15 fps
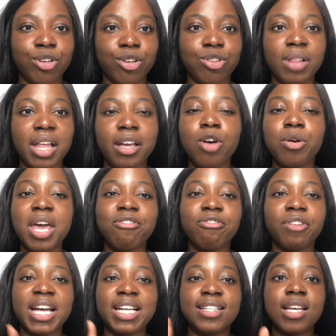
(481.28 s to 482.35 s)
They're like, okay,
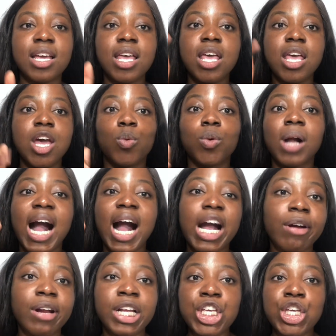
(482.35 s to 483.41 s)
friend, we're
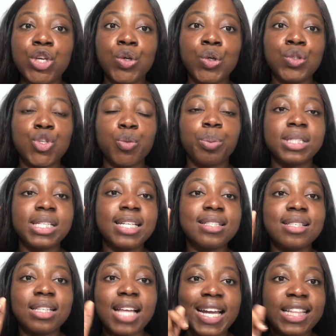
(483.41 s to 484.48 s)
hiring you to pretend
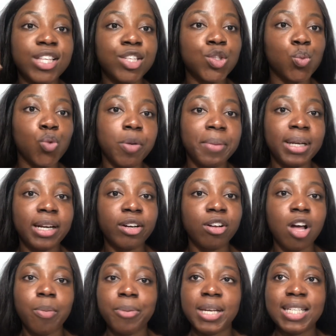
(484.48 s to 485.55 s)
to like this woman at her
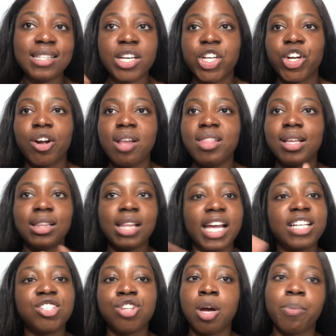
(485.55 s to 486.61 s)
company dinner and then
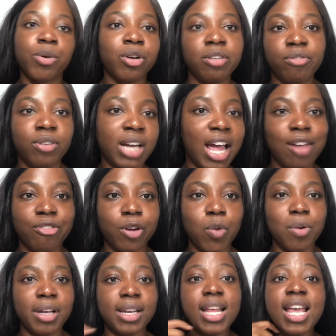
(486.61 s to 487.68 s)
like dump her in front of
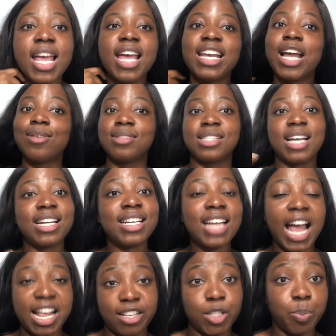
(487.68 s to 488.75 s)
everyone. Now, it's not a
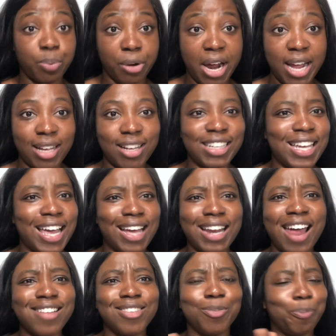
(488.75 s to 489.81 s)
nice prank. Again,
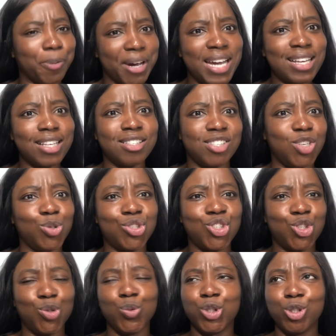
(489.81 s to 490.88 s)
I, the prank is used
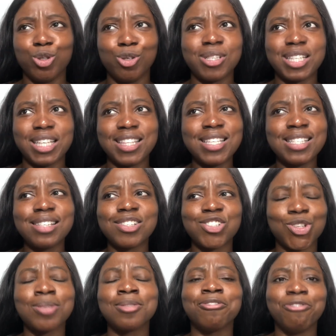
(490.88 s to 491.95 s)
too loosely. This is
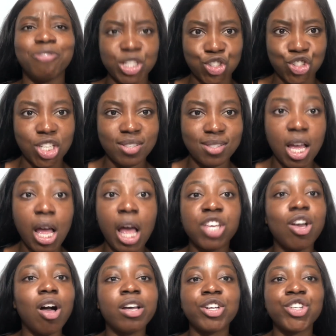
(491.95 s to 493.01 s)
just vicious.
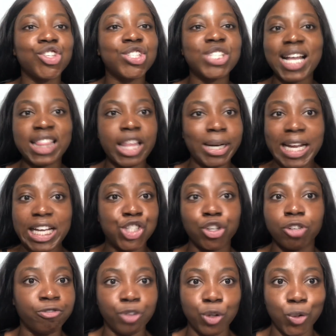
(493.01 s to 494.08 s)
Y'all could have just sat there and ate your
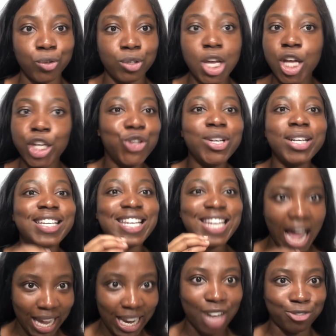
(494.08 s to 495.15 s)
food. You did
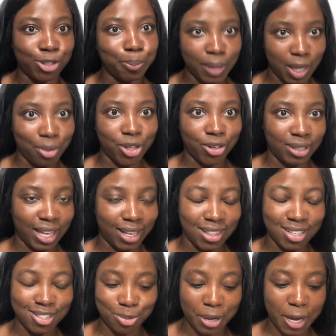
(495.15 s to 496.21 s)
not have to play with her like
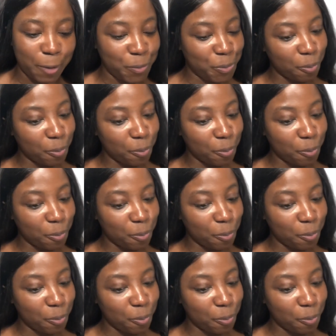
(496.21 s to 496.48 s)
this, right?